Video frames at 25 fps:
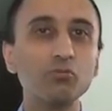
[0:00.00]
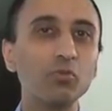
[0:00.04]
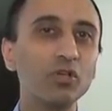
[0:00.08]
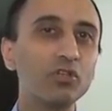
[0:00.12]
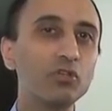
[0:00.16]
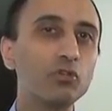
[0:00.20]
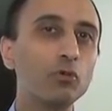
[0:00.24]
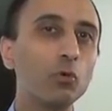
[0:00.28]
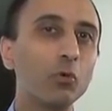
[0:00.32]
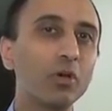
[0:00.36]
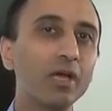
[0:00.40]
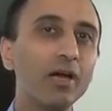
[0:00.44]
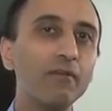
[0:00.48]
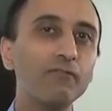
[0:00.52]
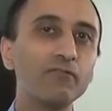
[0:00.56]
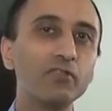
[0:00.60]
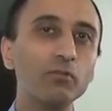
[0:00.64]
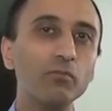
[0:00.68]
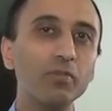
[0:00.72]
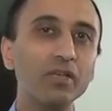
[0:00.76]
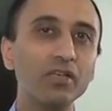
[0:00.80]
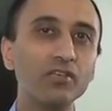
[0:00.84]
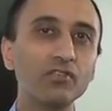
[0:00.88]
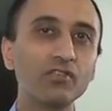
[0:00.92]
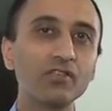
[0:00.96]
once you're
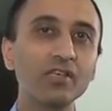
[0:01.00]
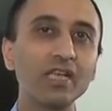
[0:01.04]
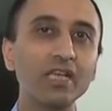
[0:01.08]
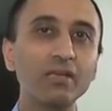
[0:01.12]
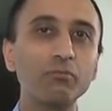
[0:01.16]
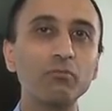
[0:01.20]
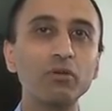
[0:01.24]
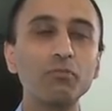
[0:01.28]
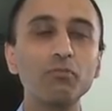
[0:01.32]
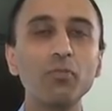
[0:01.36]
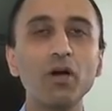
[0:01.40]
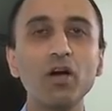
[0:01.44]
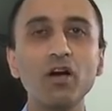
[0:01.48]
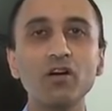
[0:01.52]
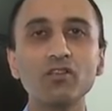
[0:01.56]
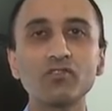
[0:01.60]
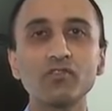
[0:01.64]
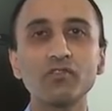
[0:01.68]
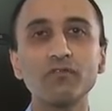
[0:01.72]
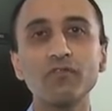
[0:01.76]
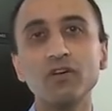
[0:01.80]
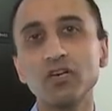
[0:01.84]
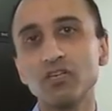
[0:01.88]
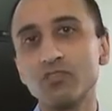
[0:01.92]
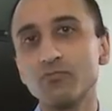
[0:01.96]
comfortably asleep, we pass
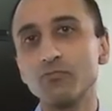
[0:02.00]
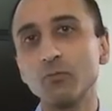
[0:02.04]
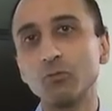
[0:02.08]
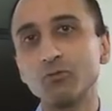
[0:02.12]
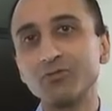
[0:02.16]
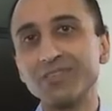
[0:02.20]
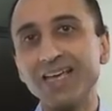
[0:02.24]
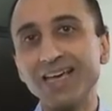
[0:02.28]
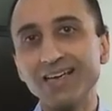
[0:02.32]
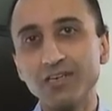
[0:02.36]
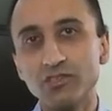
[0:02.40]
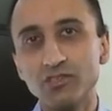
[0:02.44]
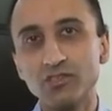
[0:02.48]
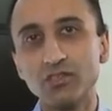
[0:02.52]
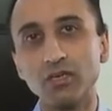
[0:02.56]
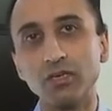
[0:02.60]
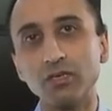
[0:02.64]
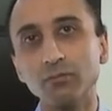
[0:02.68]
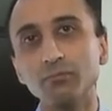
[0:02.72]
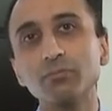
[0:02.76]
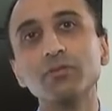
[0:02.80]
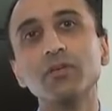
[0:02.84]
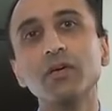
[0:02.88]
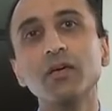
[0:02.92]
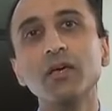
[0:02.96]
a very small
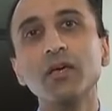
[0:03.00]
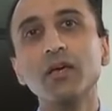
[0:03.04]
telescope